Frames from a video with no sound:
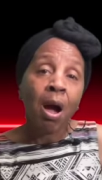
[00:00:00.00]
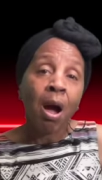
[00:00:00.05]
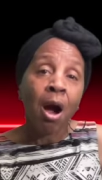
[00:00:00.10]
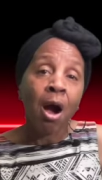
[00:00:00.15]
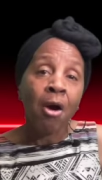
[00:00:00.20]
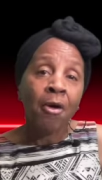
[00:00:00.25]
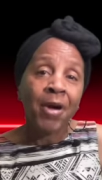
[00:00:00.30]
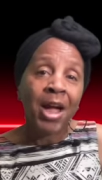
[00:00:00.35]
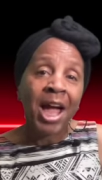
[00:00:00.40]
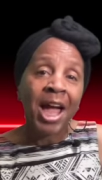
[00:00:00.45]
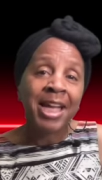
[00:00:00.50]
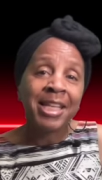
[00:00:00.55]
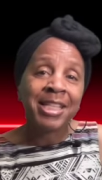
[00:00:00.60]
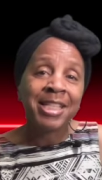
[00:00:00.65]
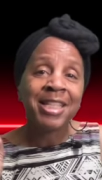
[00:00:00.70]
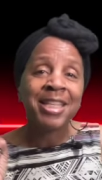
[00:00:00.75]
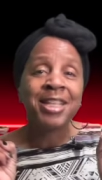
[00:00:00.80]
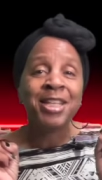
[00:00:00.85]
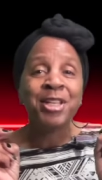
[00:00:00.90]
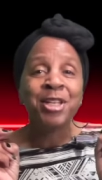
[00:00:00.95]
R I
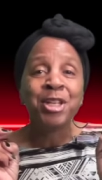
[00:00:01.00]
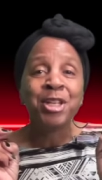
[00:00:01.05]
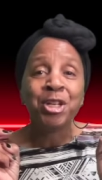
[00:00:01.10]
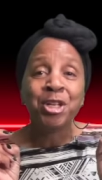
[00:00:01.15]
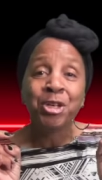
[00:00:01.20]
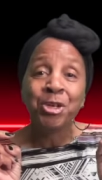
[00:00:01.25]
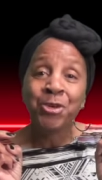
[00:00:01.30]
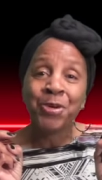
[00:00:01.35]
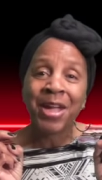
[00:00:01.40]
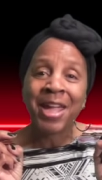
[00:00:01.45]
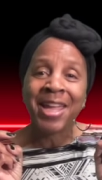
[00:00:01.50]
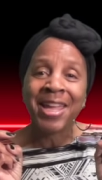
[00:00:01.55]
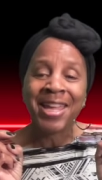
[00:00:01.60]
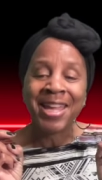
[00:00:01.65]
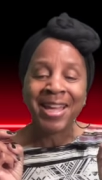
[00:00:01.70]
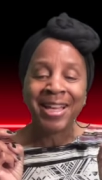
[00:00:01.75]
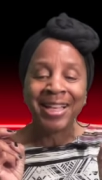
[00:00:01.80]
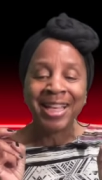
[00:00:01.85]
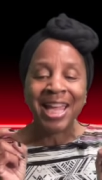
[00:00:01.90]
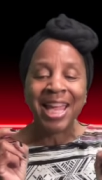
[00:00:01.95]
T U A
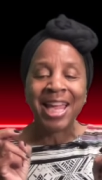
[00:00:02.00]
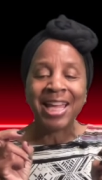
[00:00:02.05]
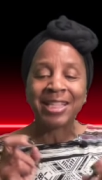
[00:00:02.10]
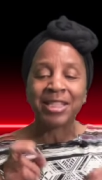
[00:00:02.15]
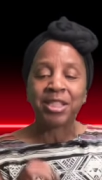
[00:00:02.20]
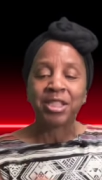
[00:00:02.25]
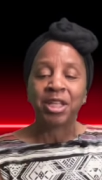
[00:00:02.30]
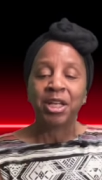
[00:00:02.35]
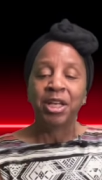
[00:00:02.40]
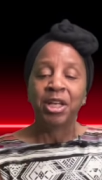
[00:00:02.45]
L S